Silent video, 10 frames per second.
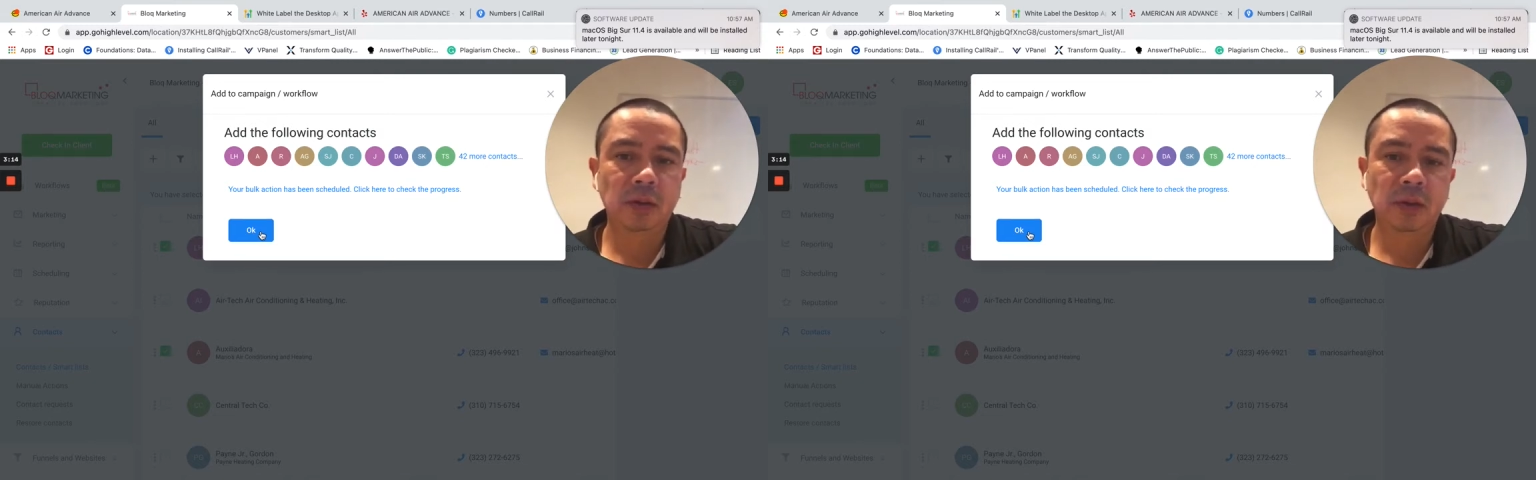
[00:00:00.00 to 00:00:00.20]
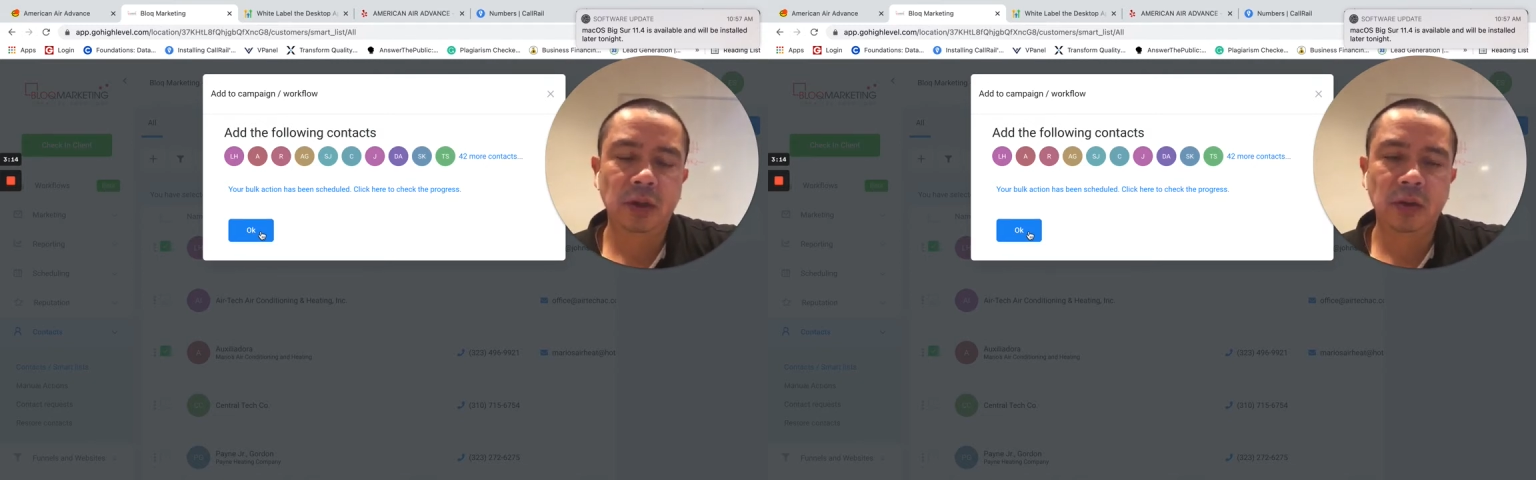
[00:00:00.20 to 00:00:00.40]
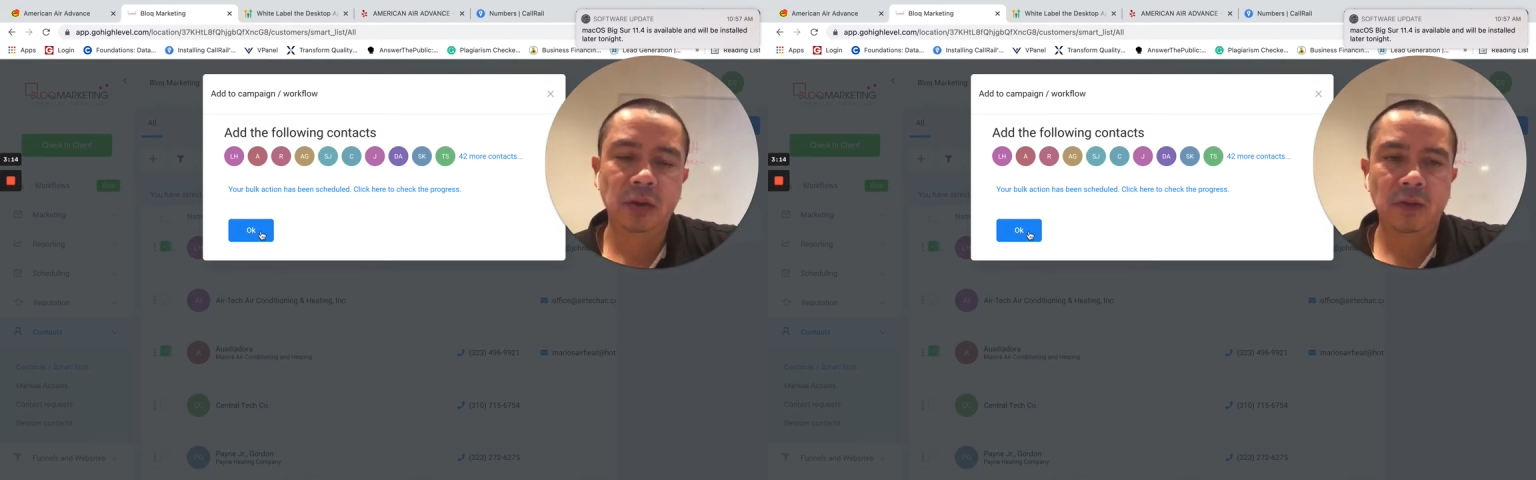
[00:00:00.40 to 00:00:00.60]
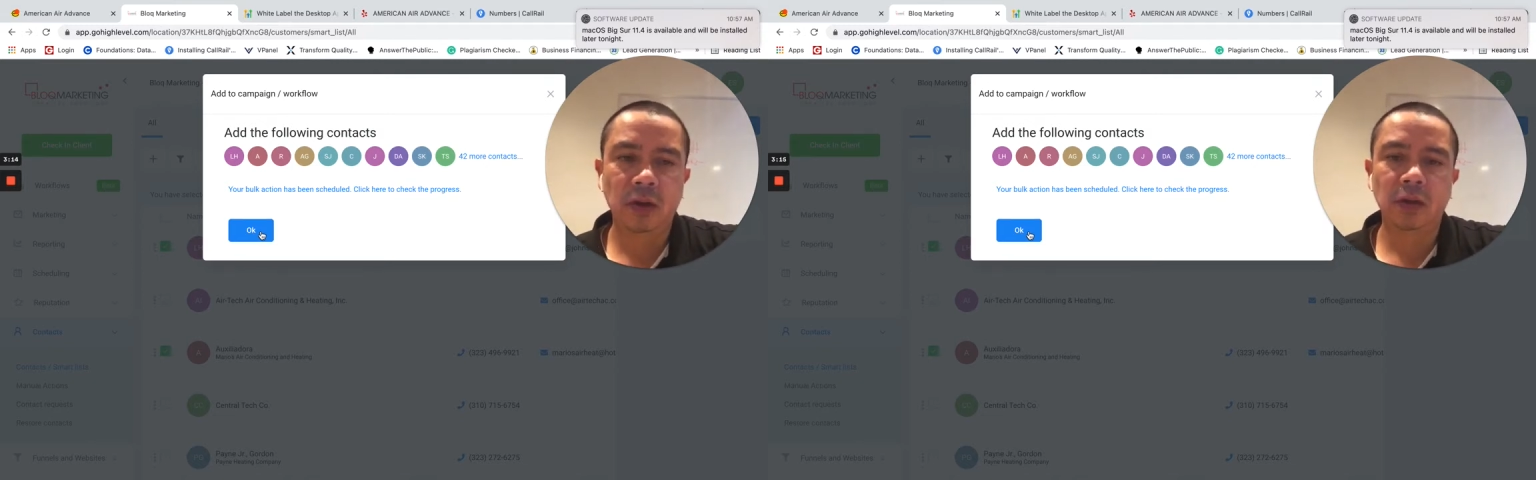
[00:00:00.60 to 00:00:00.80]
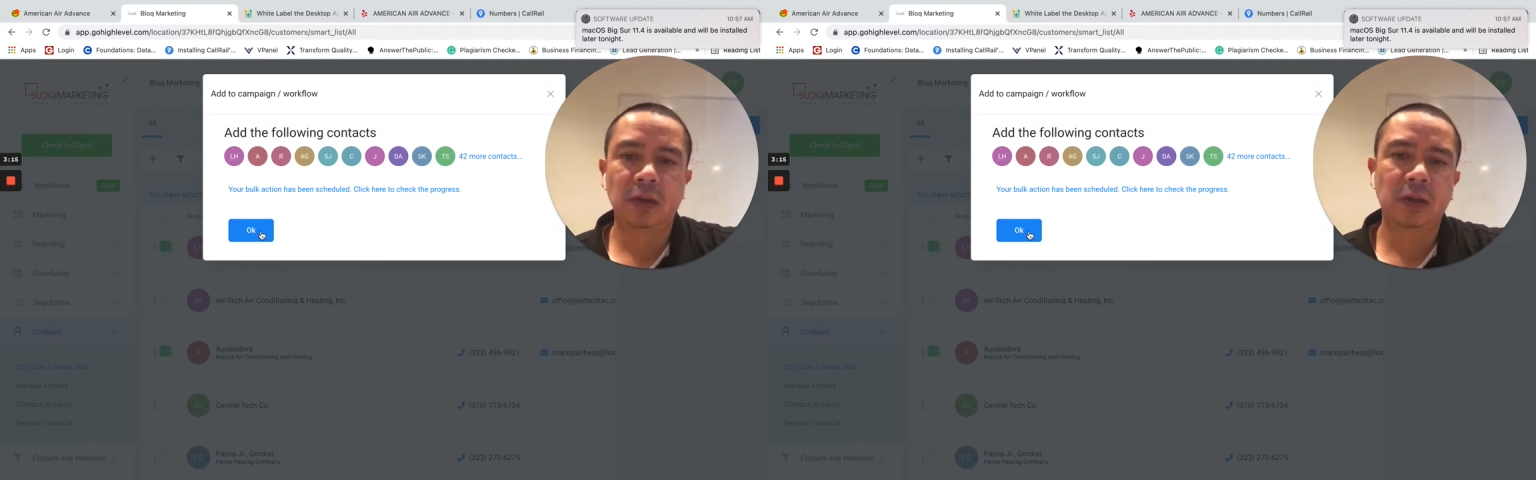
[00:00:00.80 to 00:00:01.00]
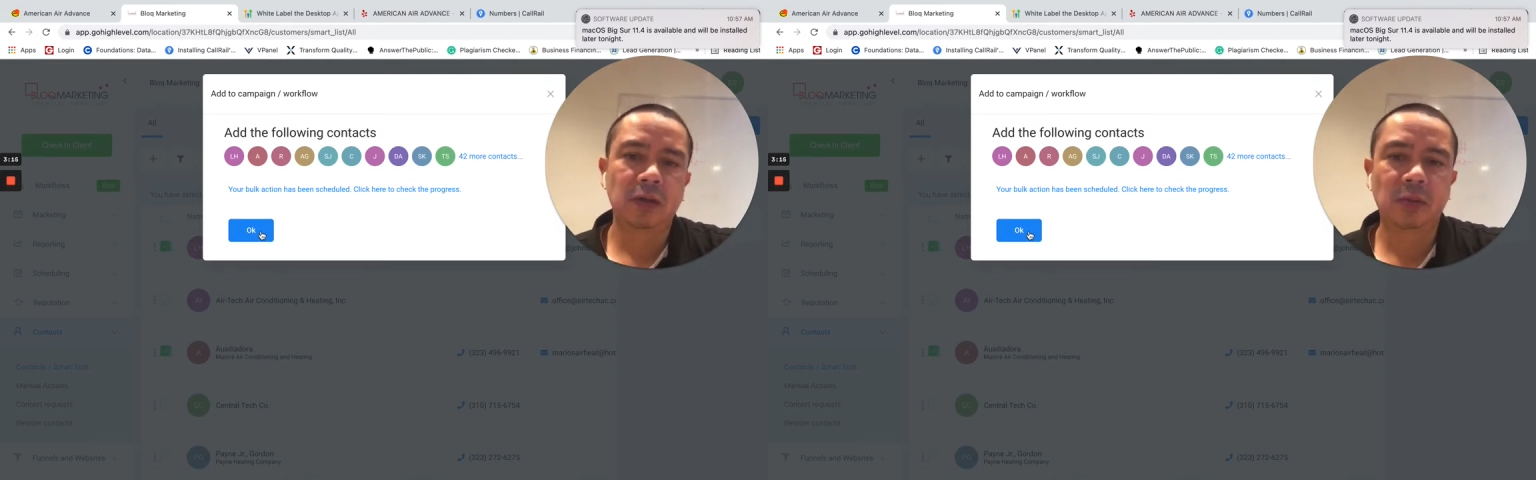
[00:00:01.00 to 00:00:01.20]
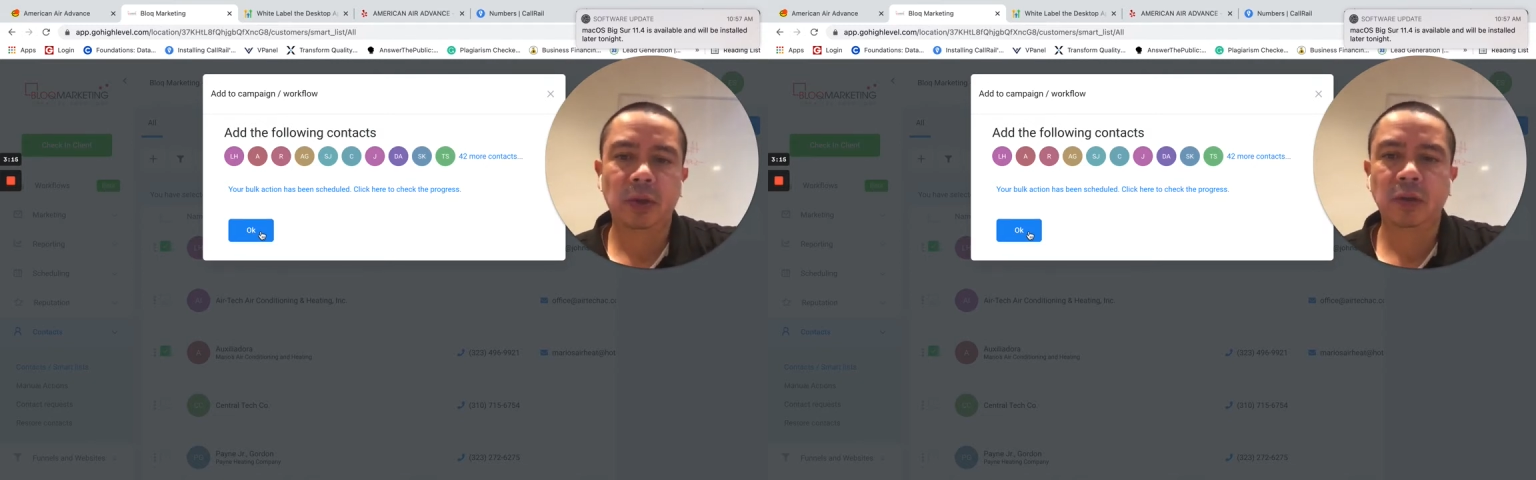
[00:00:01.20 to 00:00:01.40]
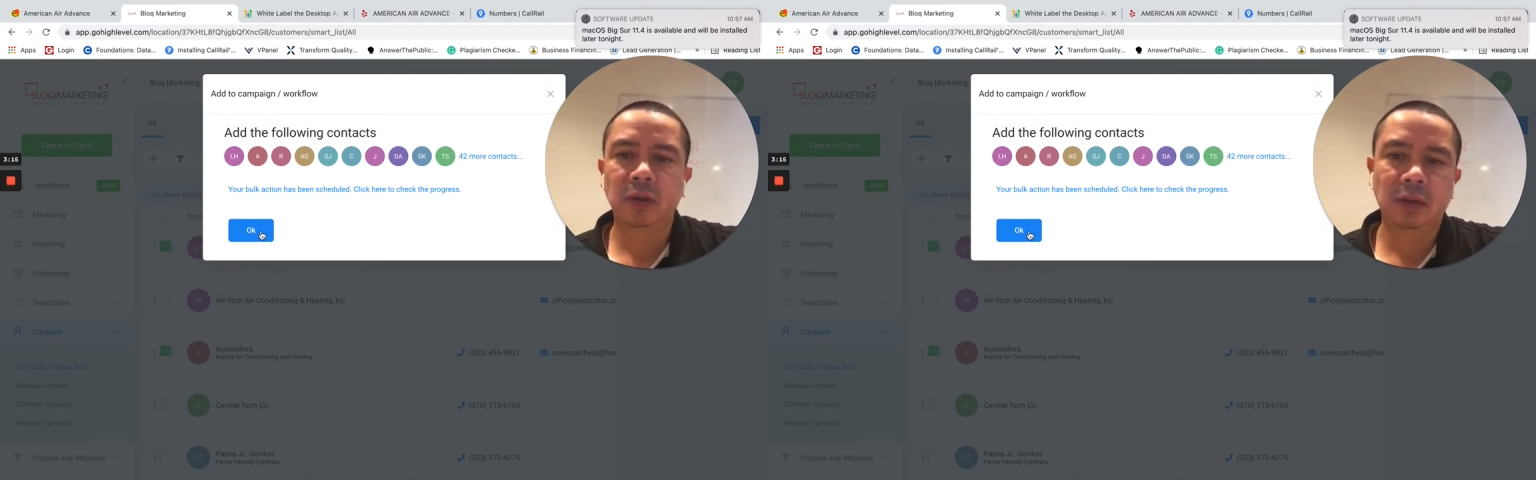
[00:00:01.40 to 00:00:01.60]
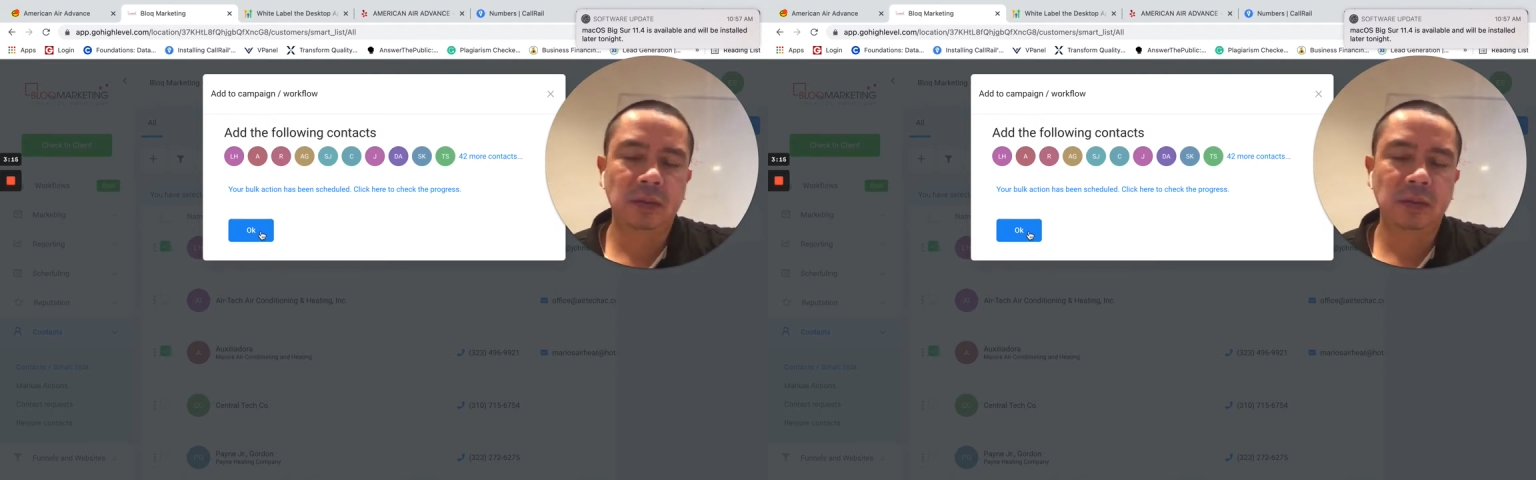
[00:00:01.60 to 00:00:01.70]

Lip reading: and you have a good sales process,